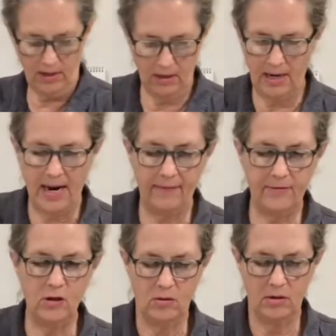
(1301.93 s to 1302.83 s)
I have
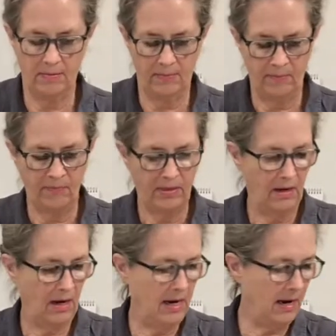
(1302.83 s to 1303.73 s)
to.
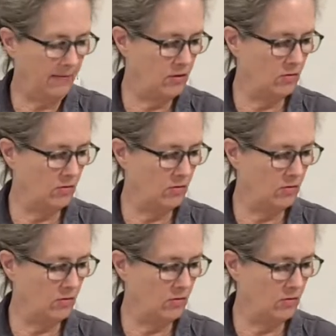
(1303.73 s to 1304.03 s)
I can.